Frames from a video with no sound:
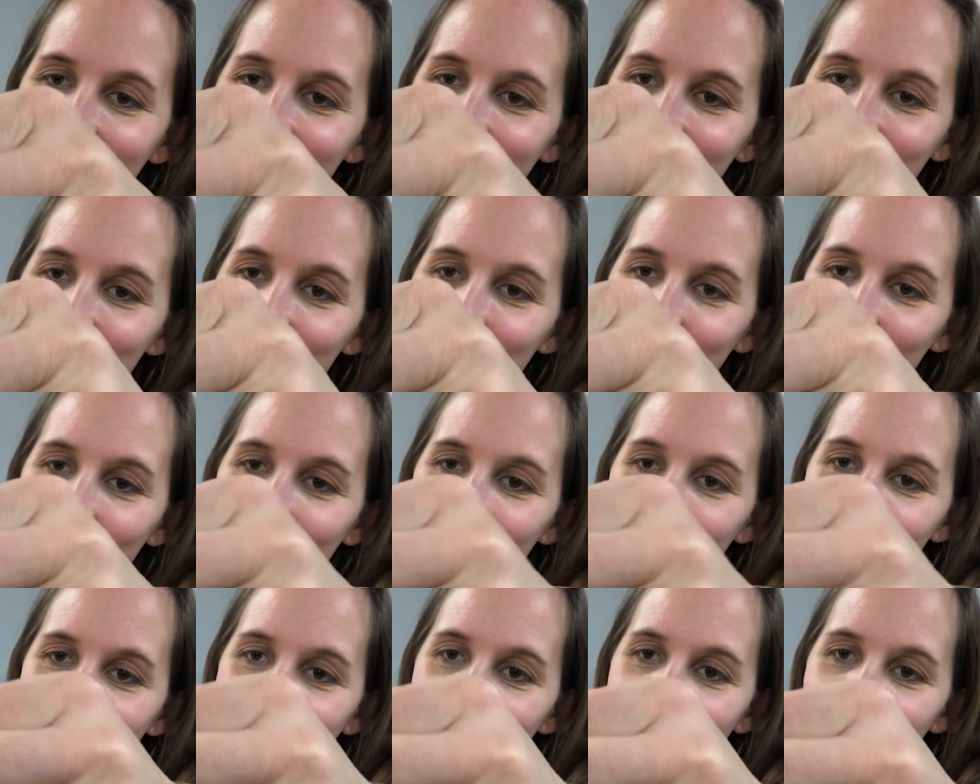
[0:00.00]
So
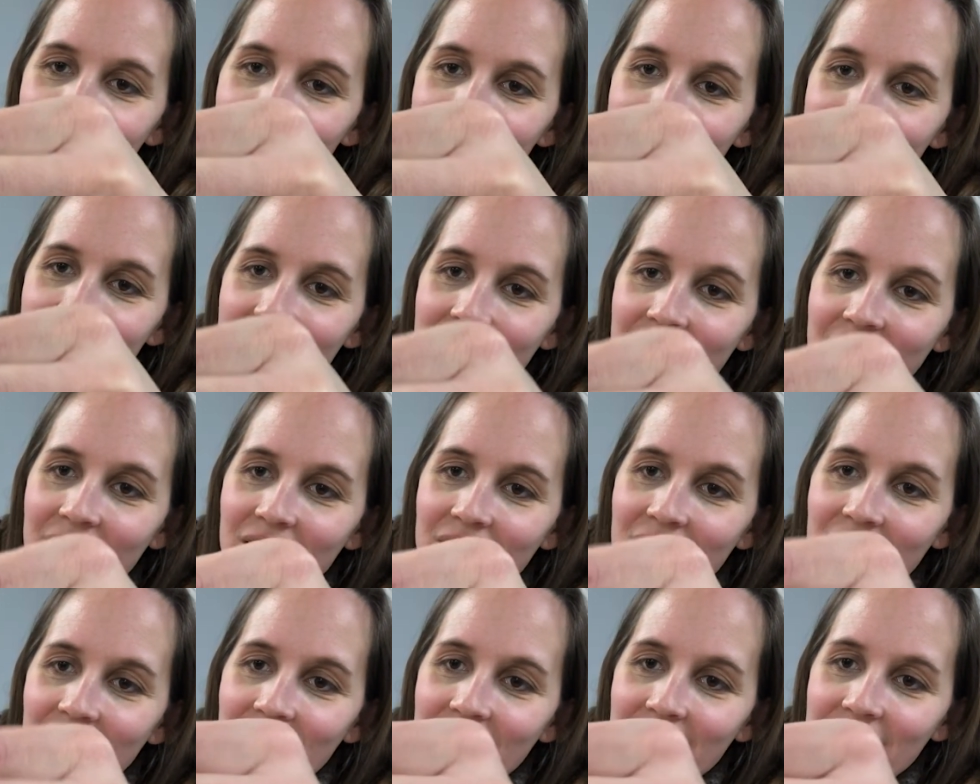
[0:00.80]
there's a little
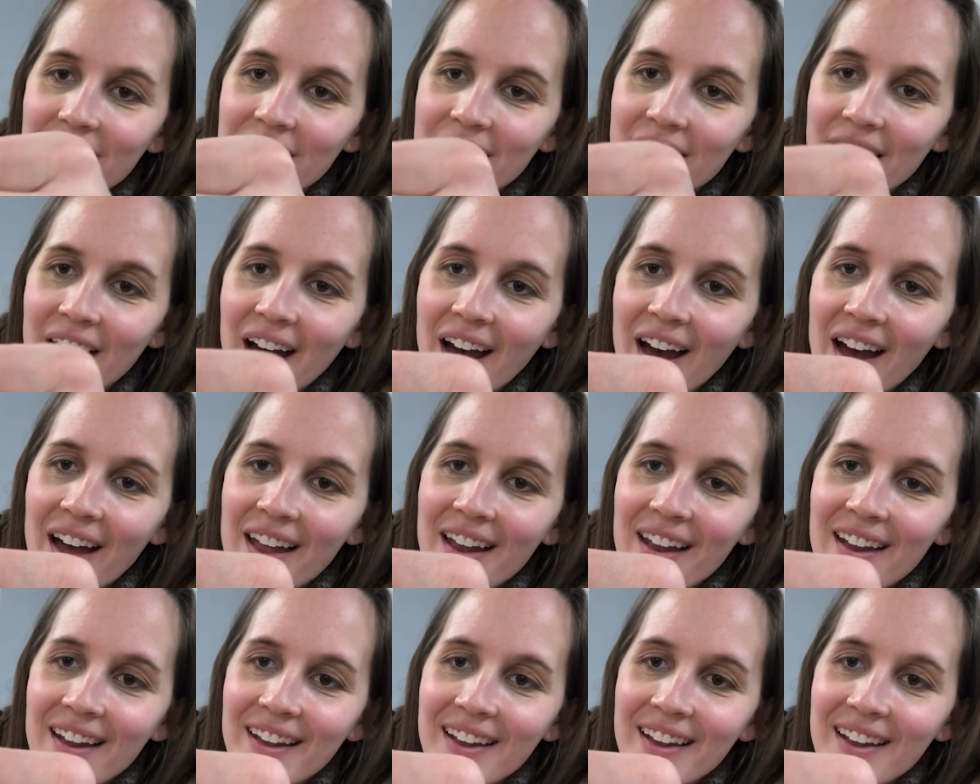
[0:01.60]
tail on the knot.